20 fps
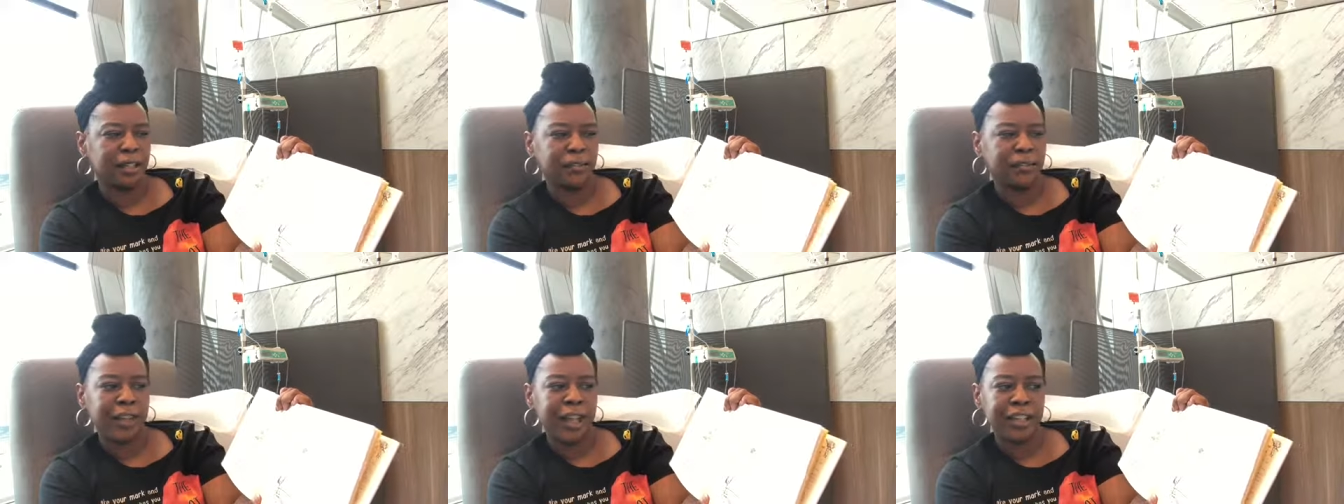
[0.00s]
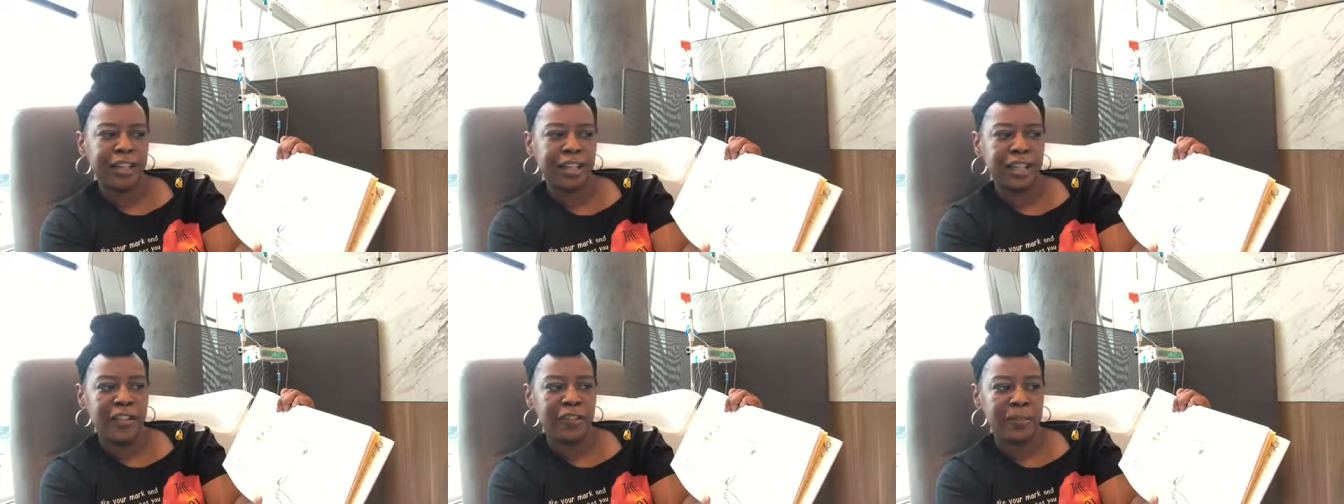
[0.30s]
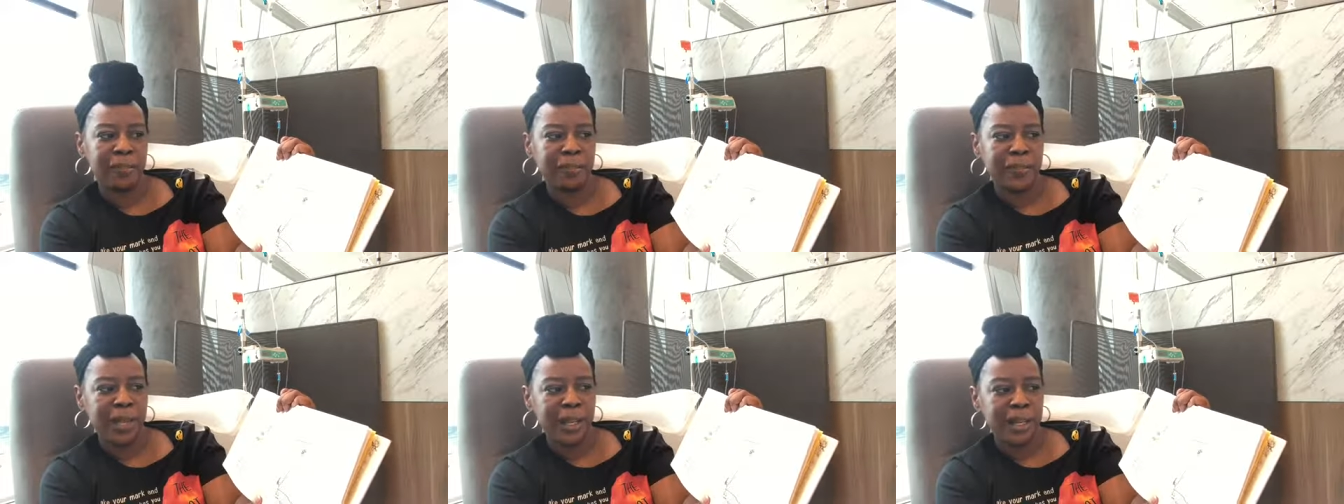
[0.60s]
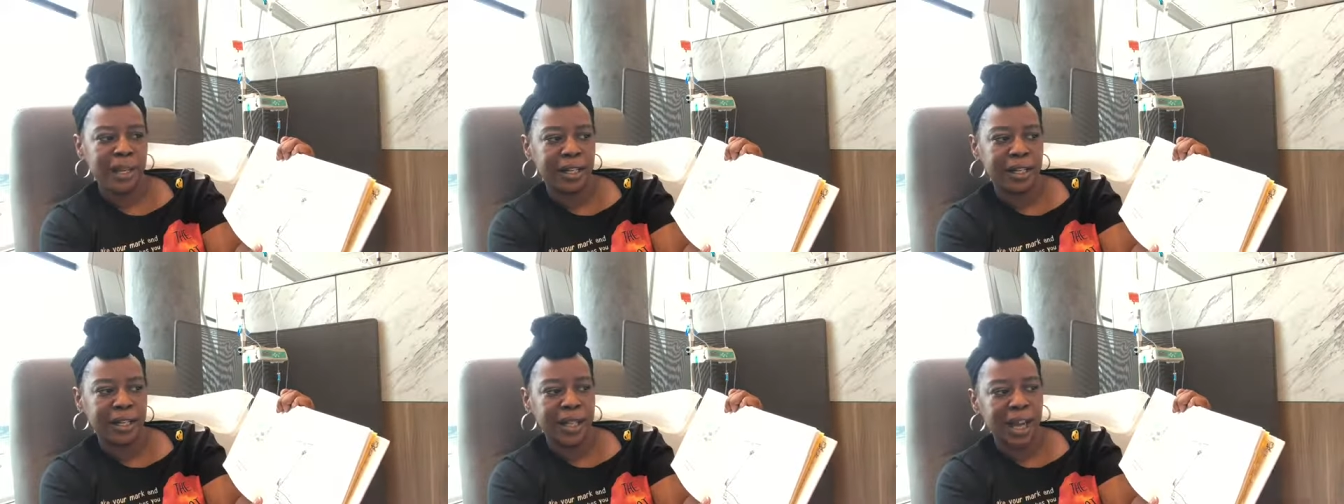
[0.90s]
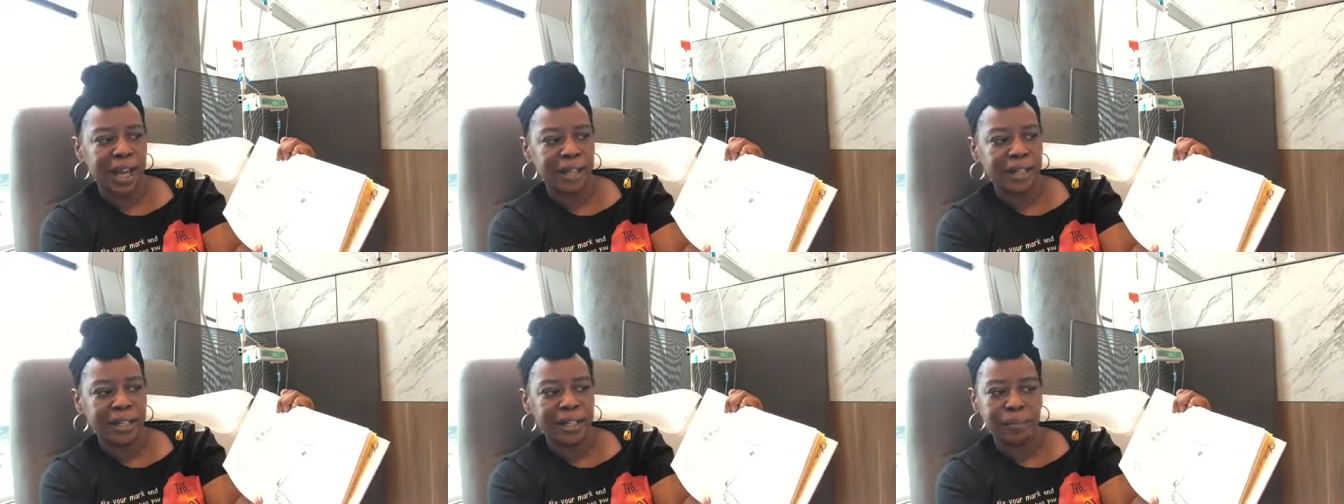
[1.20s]
Vashi even made a
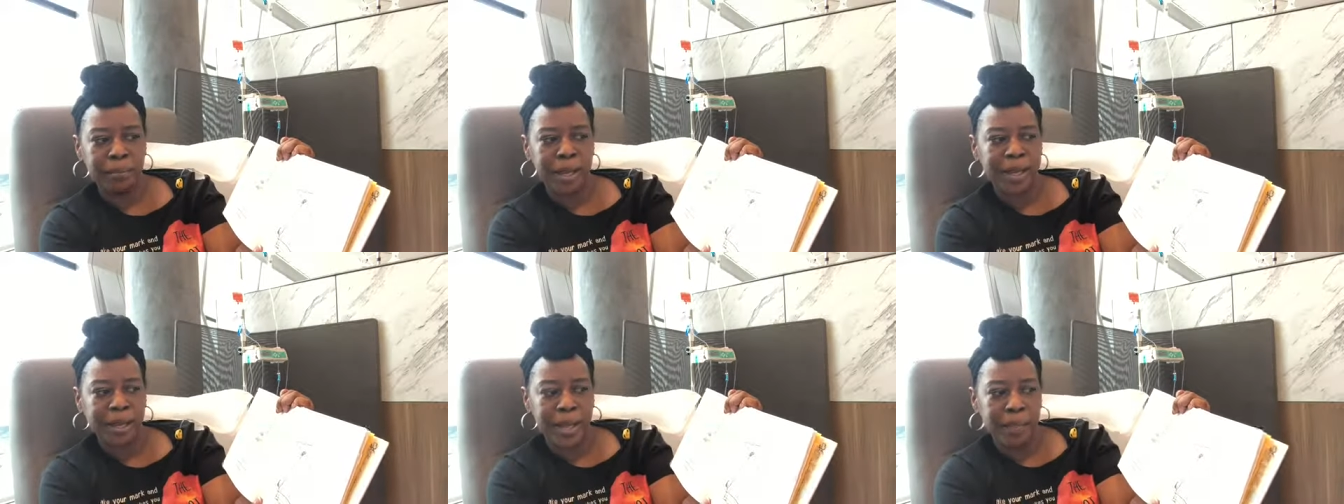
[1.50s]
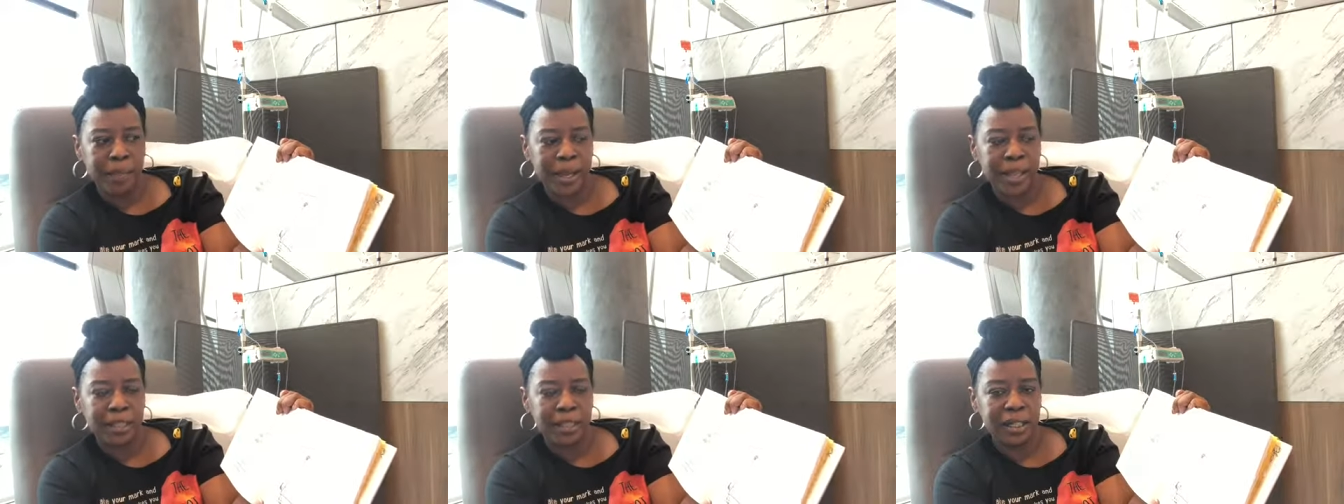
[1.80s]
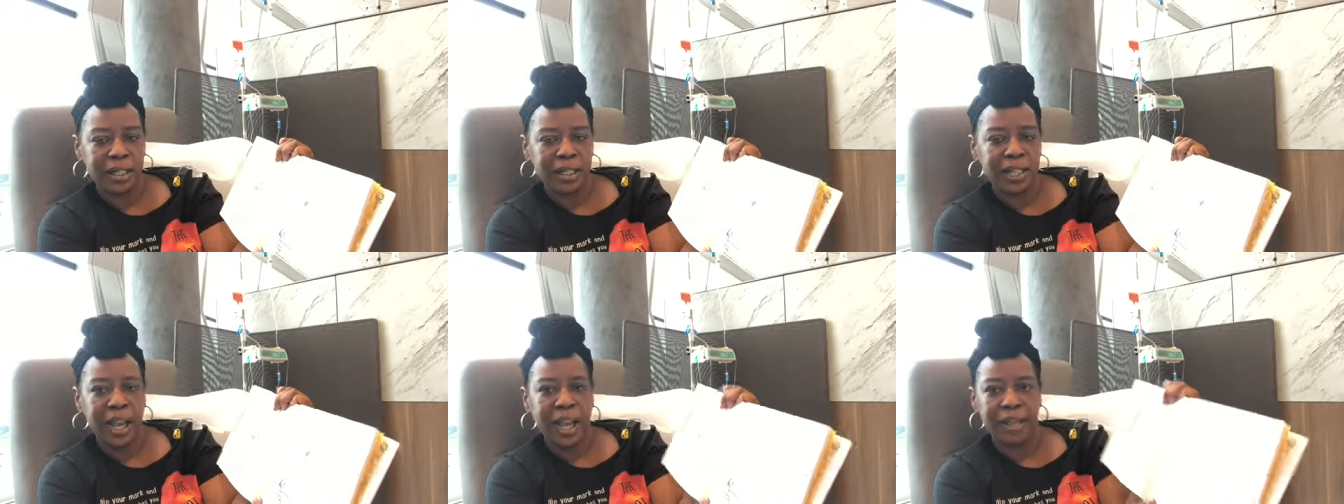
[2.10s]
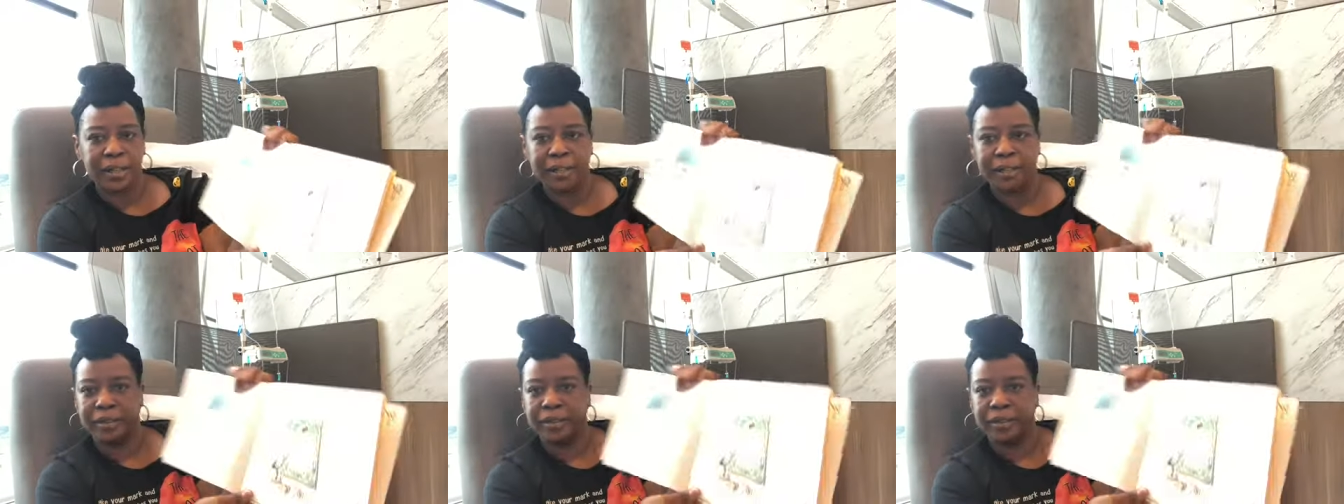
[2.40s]
dot by not painting a dot.